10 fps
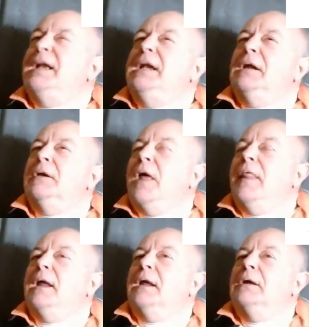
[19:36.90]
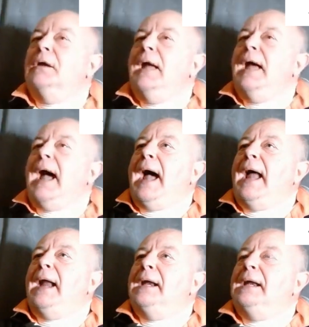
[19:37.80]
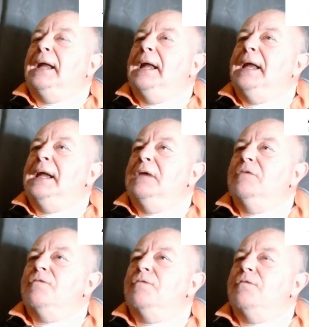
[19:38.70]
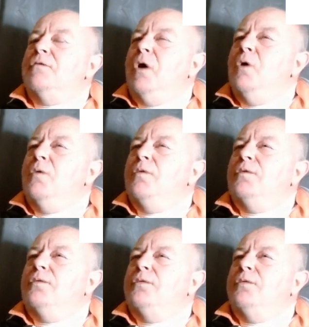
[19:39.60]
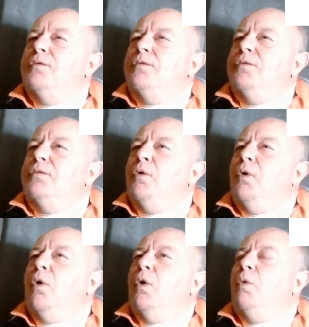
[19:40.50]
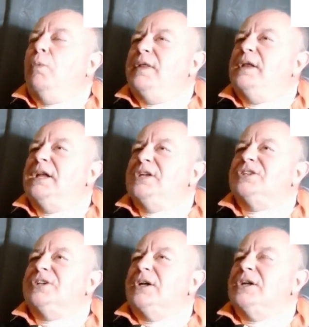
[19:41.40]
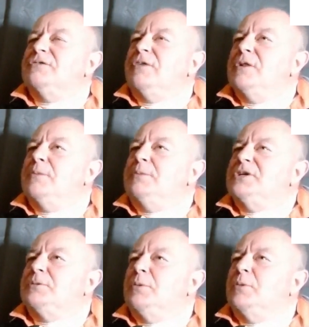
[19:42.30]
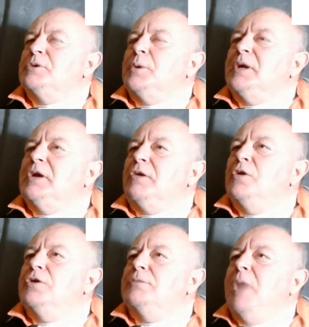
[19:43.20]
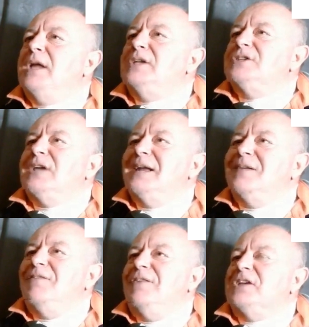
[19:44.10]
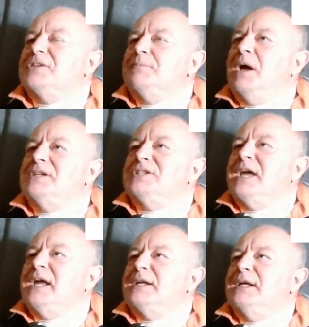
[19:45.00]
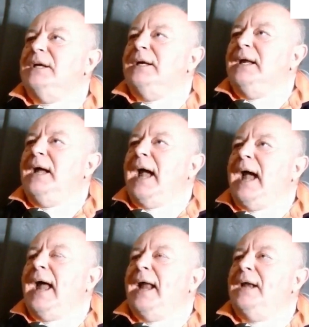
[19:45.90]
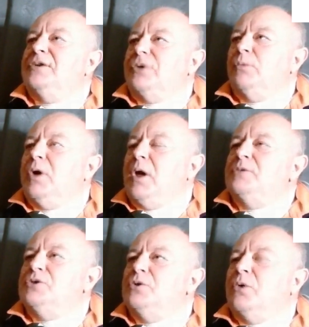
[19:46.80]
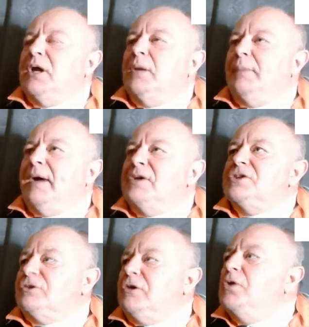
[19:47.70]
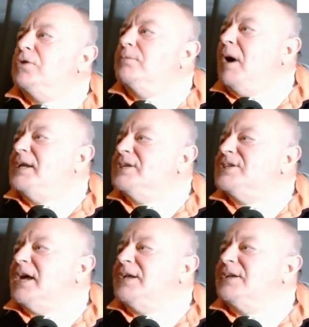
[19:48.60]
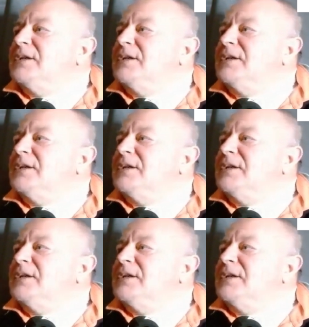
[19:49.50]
Indian, I think. And he wrote, or within his studies, wrote the principle between growth mindset, fixed mindset. And so what I'm talking about is growth mindset.